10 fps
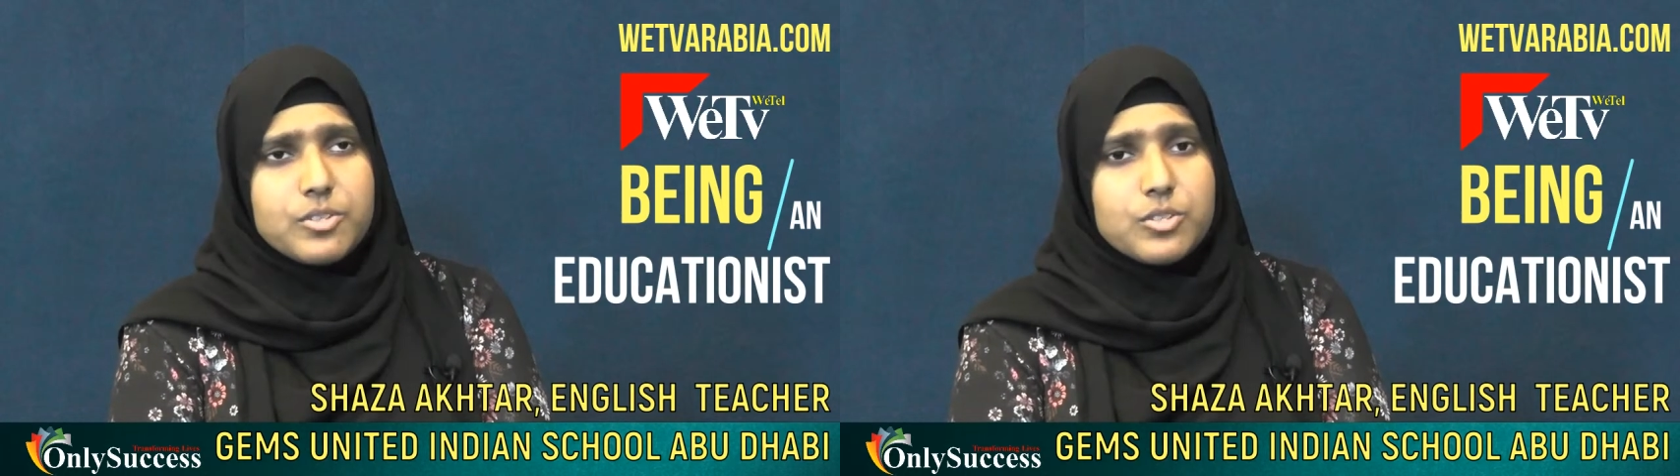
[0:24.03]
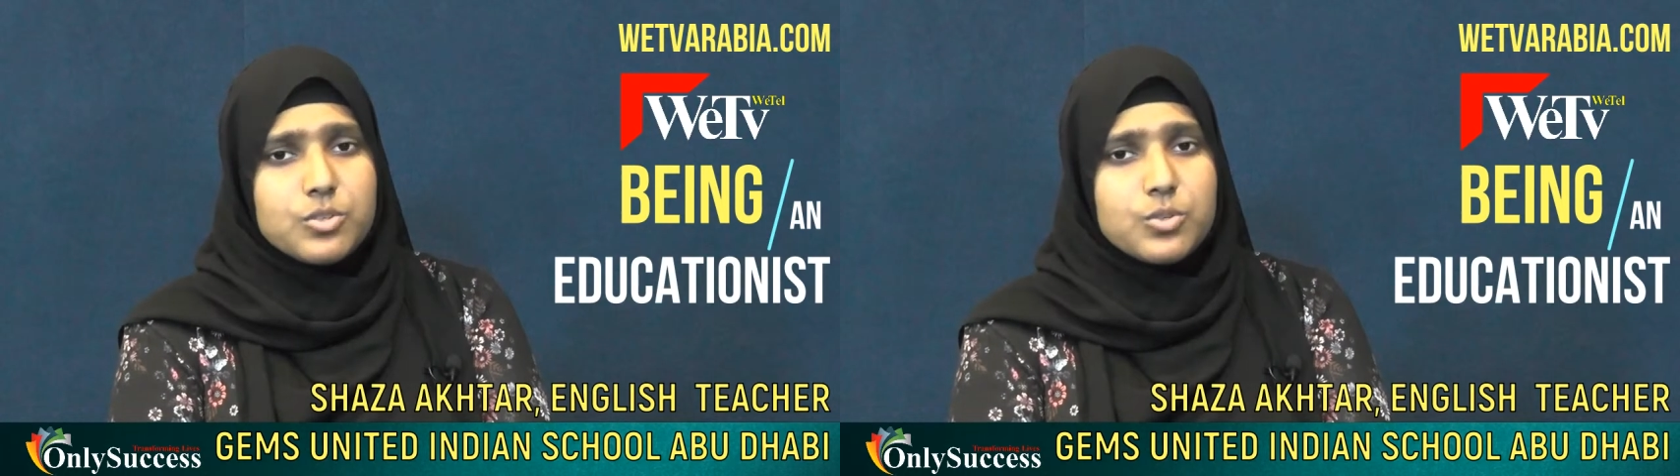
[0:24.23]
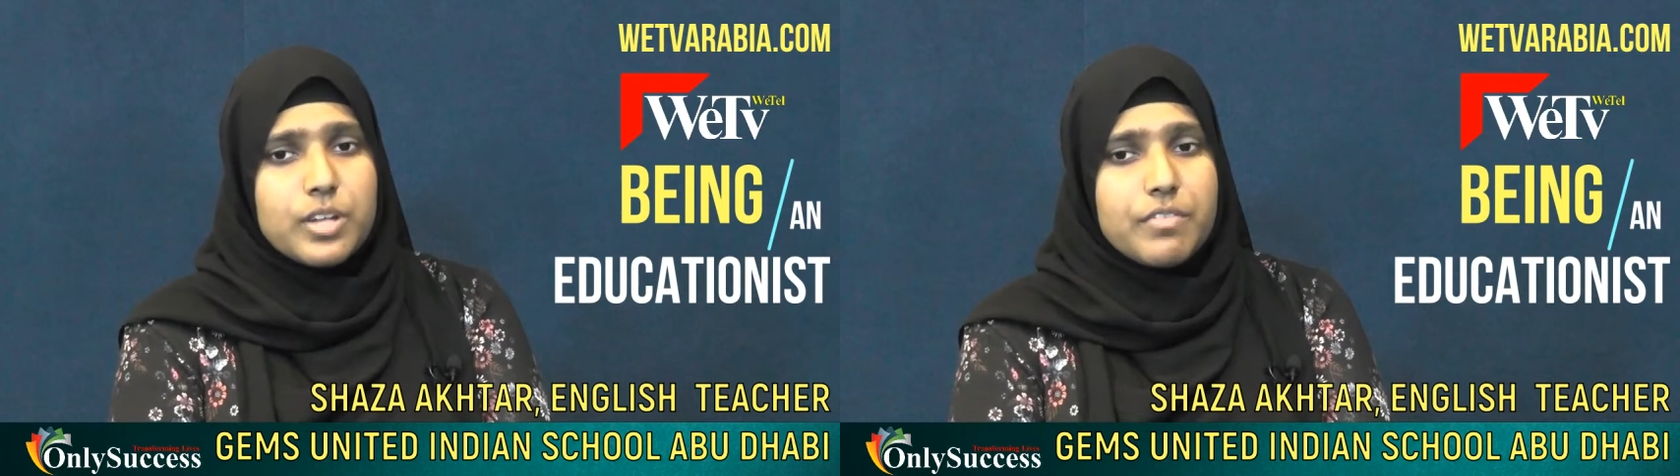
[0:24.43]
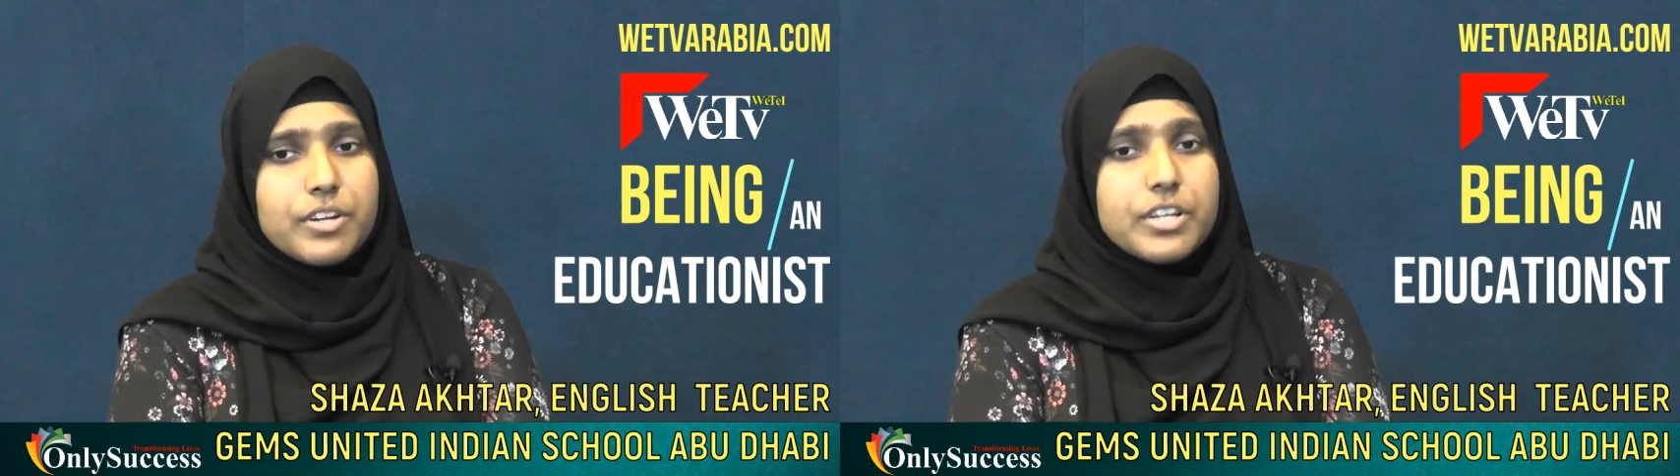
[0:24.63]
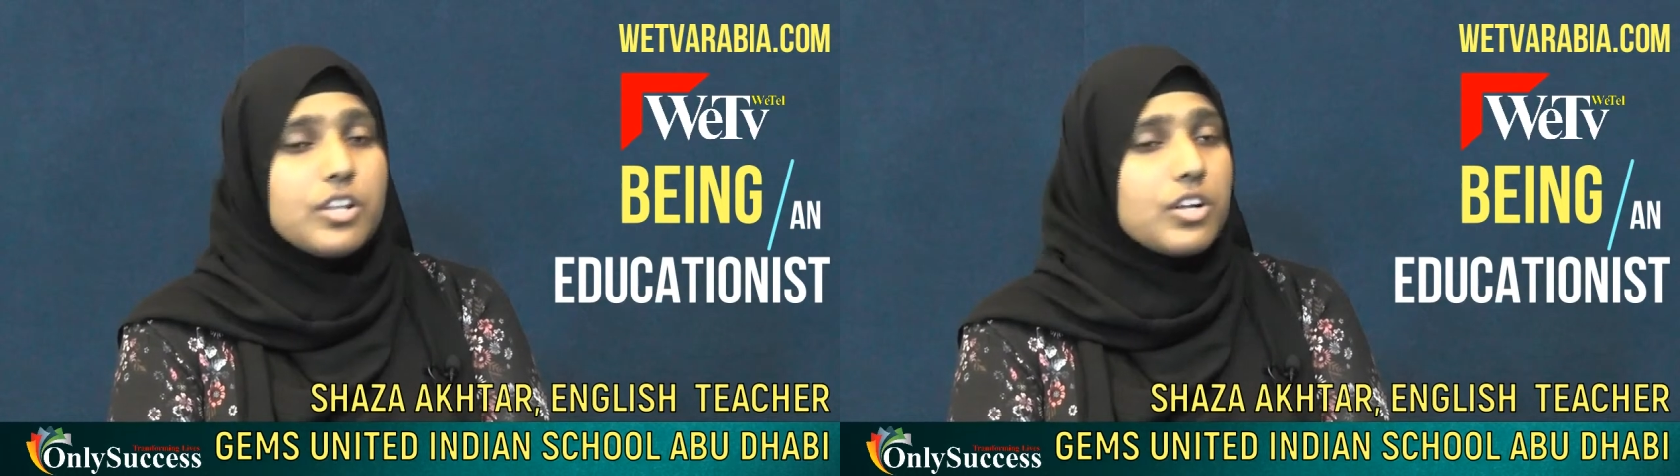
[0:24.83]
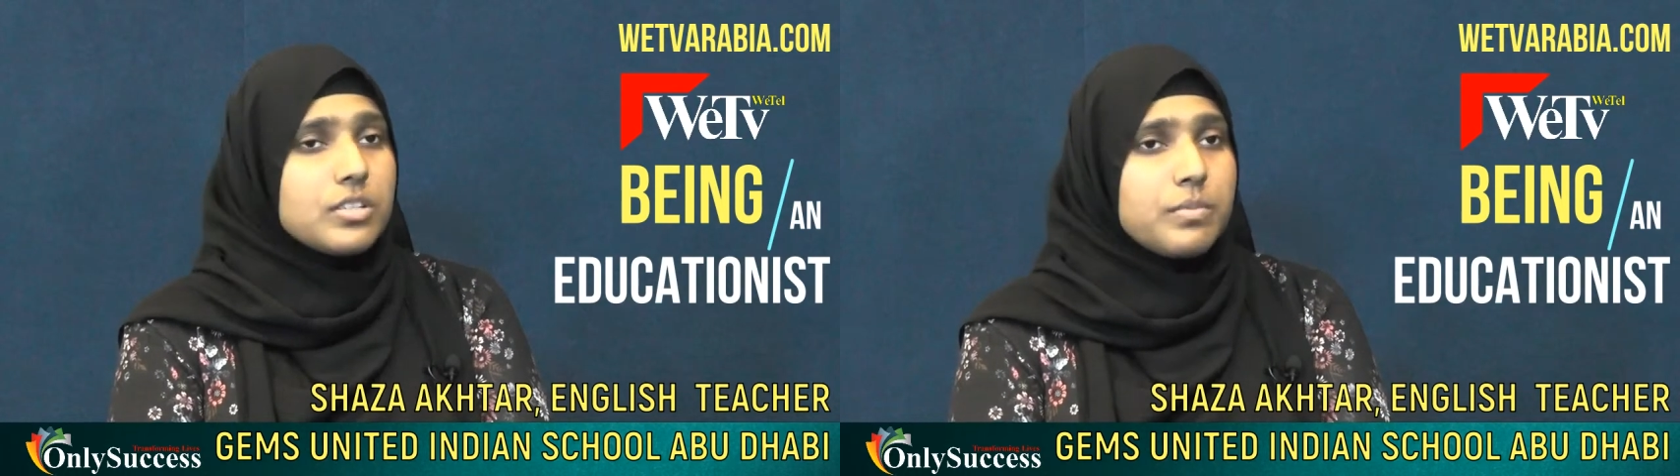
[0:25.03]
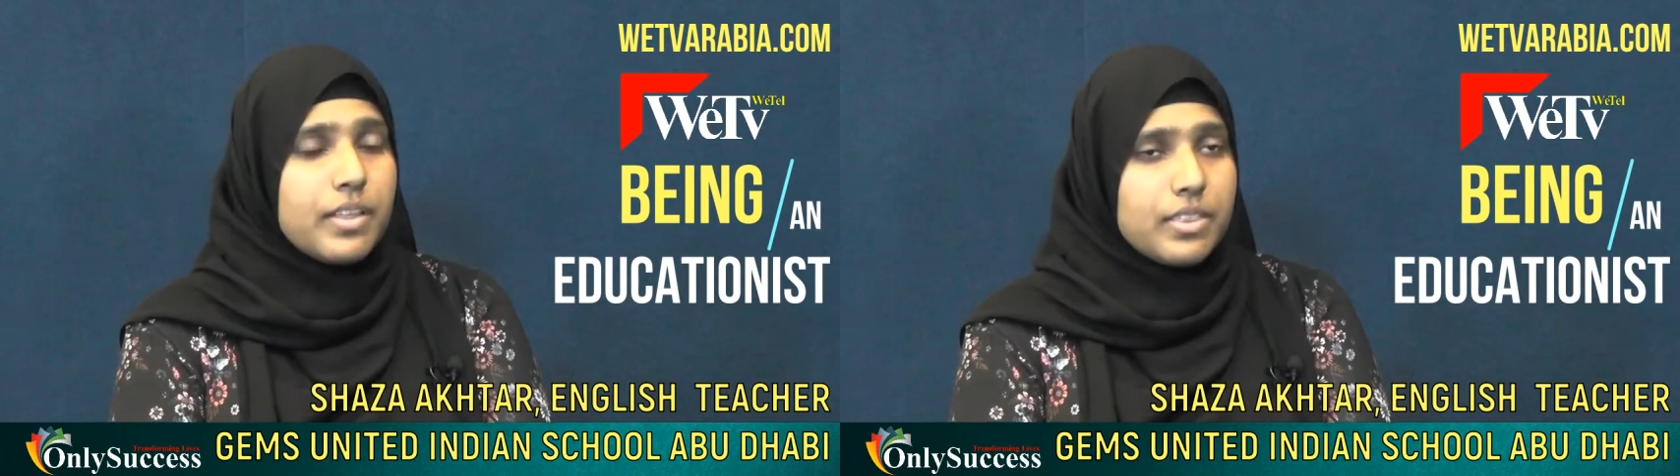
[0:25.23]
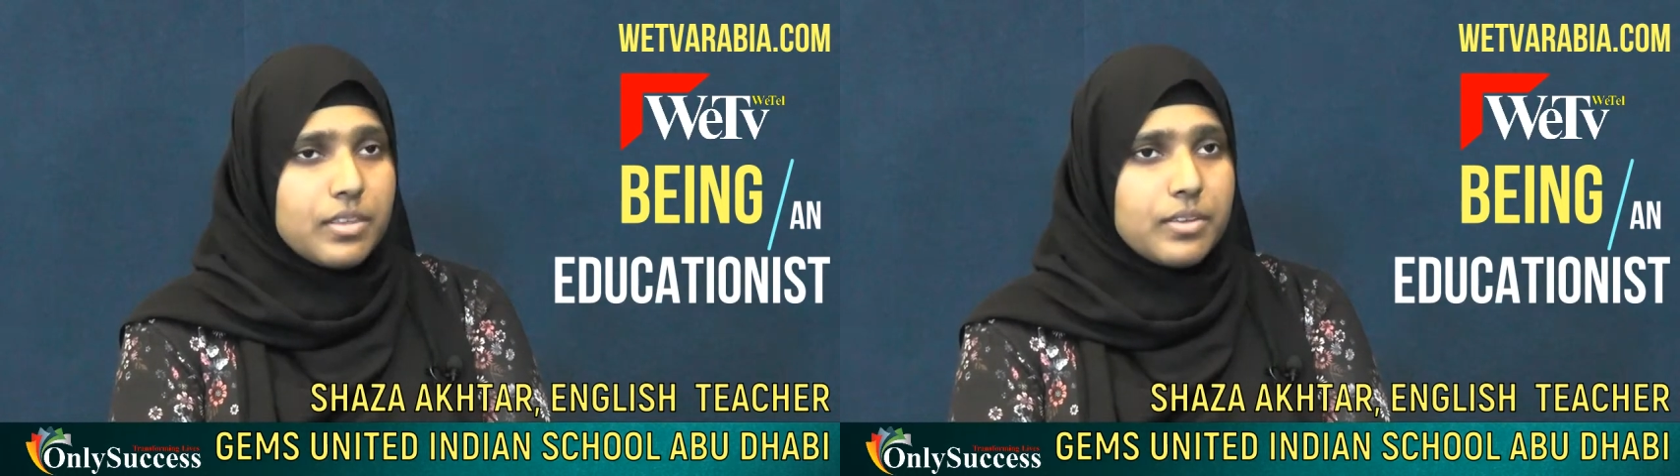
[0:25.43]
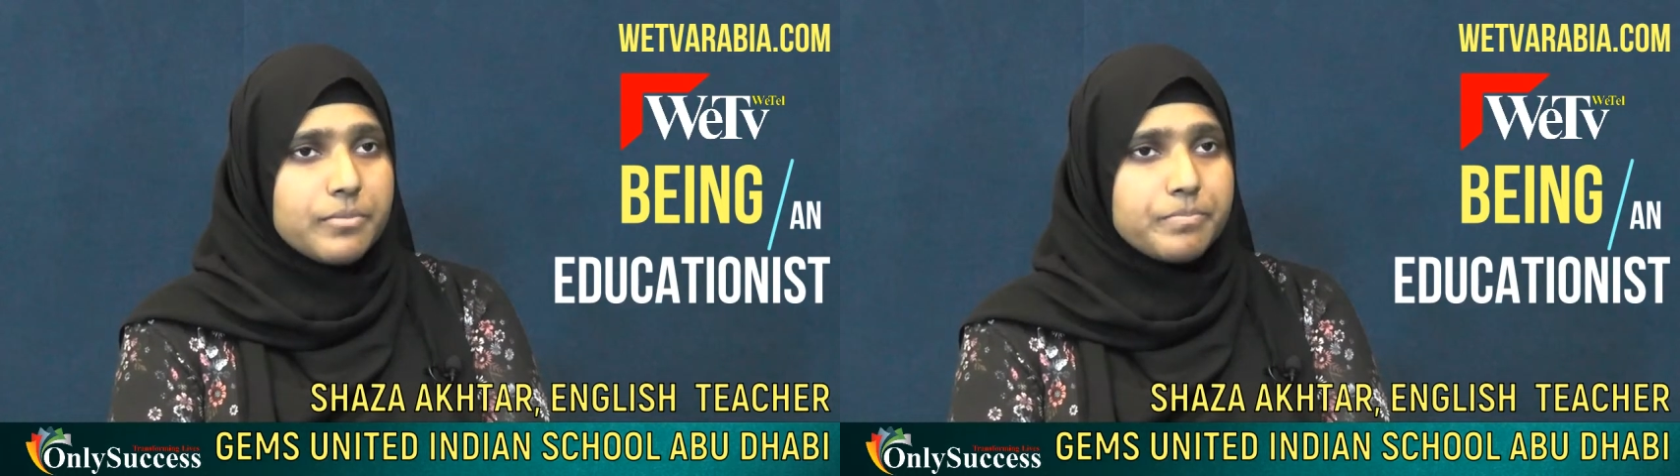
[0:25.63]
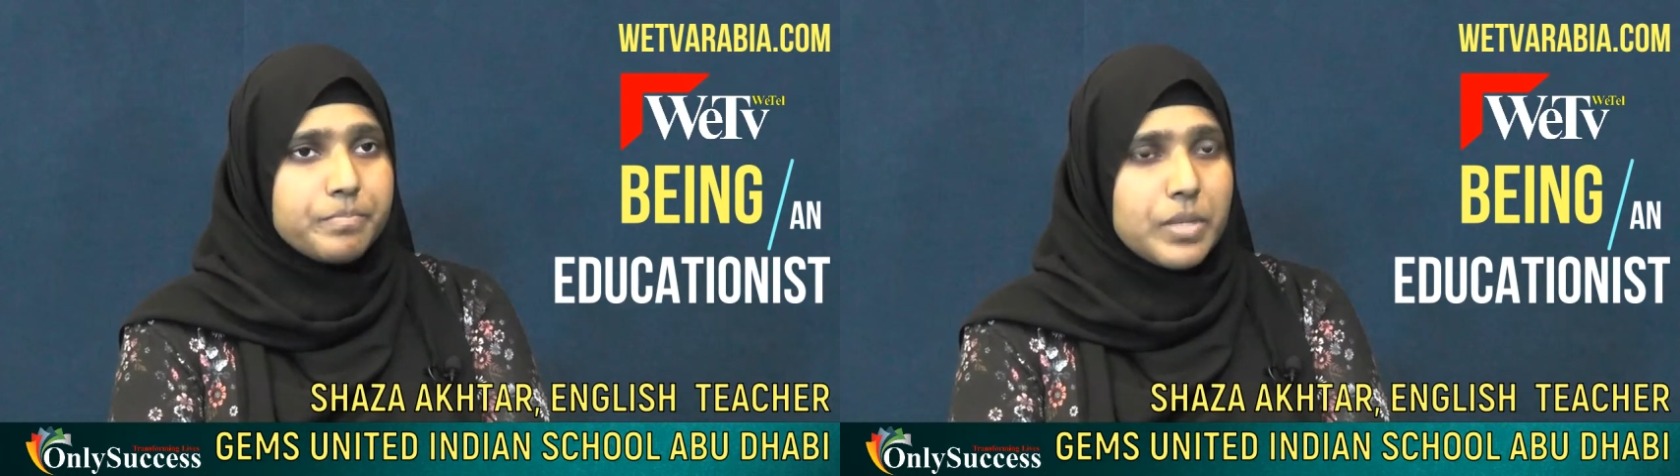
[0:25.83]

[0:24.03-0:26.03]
was in school, I've heard a lot about the